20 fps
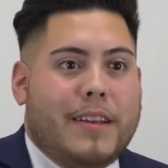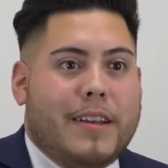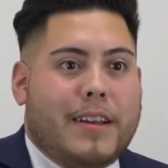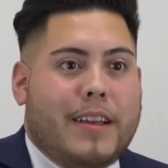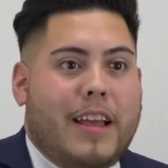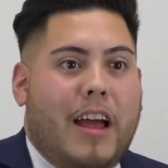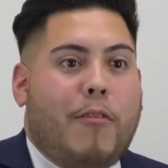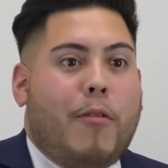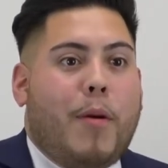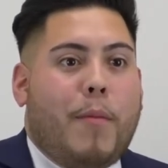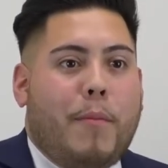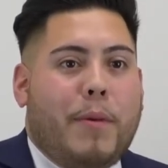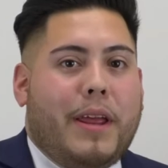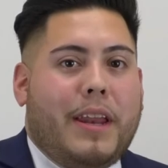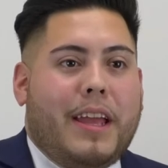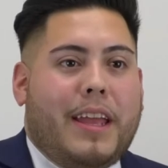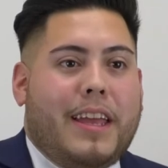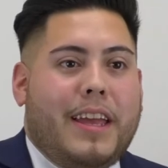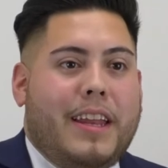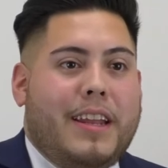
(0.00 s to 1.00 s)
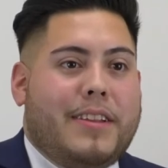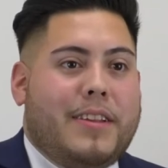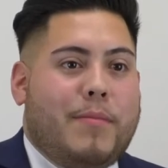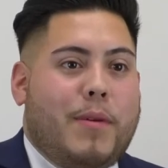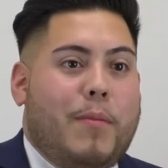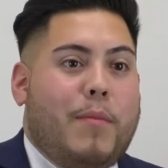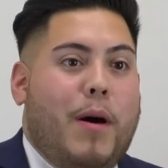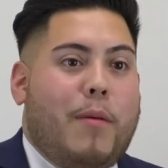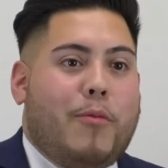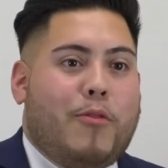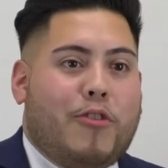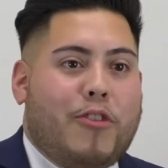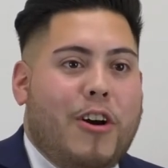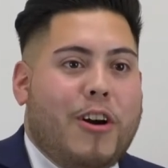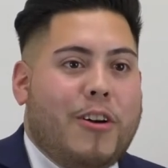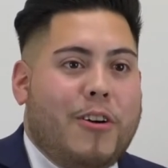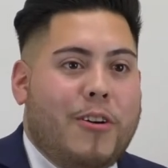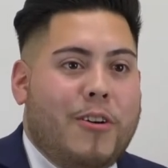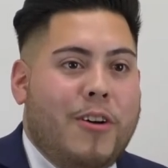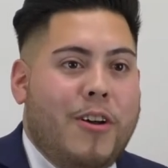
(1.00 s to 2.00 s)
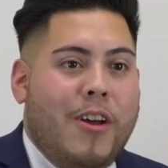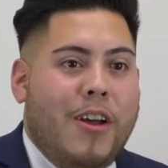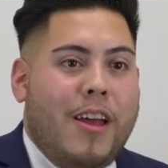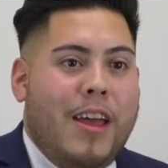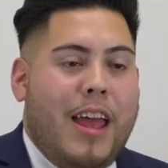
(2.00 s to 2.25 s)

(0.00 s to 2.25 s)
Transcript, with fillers: Because I remember being a kid and seeing my mom struggle